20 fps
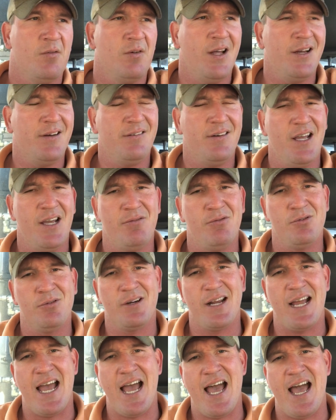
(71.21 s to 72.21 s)
Well, that devil
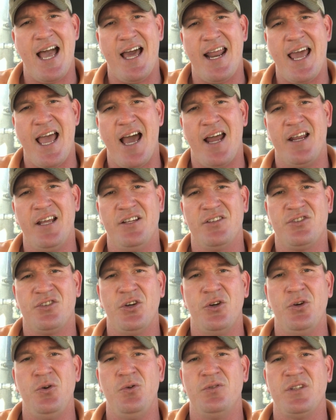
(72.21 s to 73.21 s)
got out his
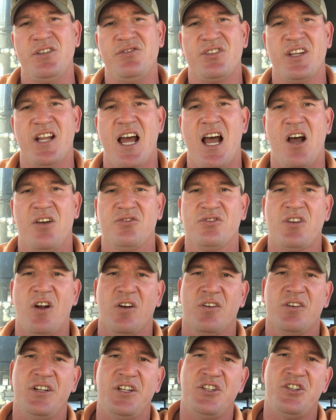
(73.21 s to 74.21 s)
twos. He said, "I'll
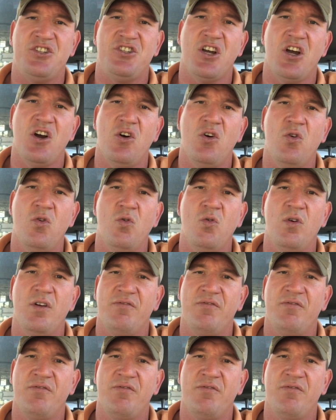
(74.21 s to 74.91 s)
start this show."